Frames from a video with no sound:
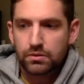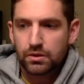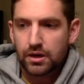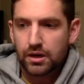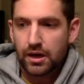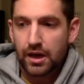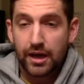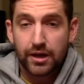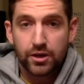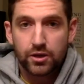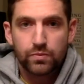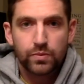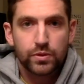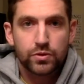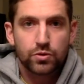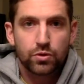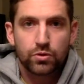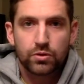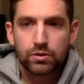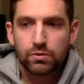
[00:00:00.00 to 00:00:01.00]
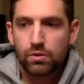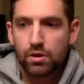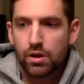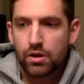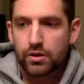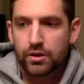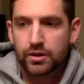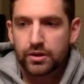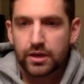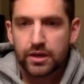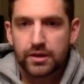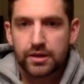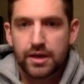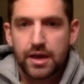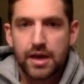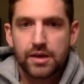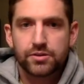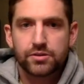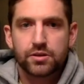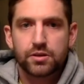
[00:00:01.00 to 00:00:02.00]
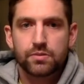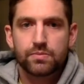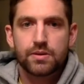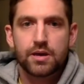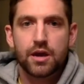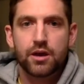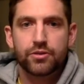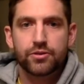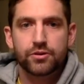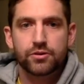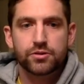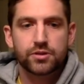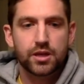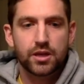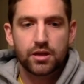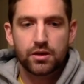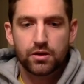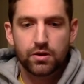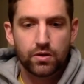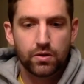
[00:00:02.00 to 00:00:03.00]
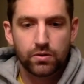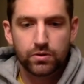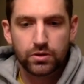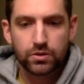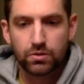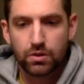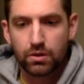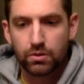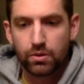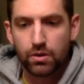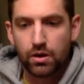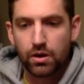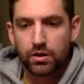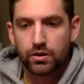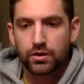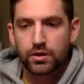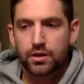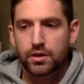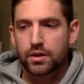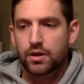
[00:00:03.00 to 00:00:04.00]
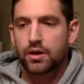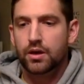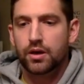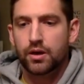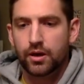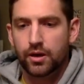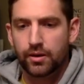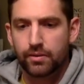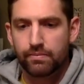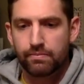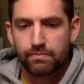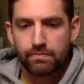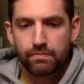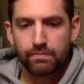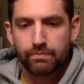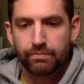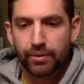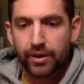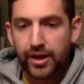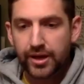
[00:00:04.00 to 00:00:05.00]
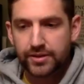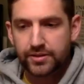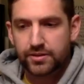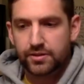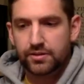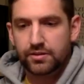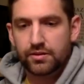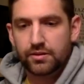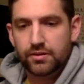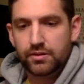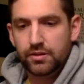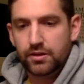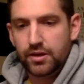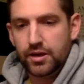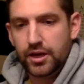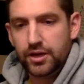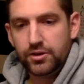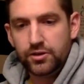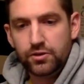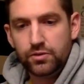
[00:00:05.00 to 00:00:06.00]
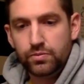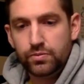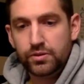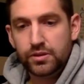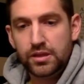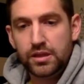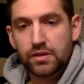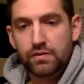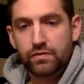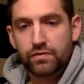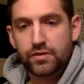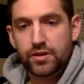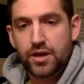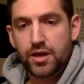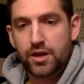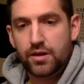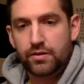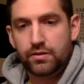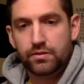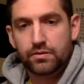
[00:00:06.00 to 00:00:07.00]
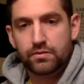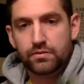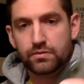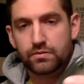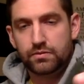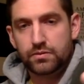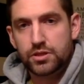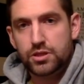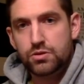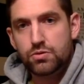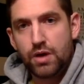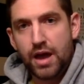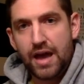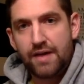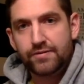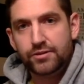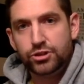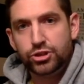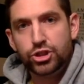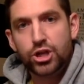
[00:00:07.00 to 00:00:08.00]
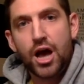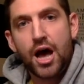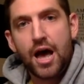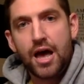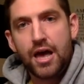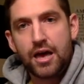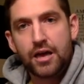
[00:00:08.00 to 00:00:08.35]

I could be totally wrong, and guys could be out there saying, no, you are wrong. But I do believe that you have a shot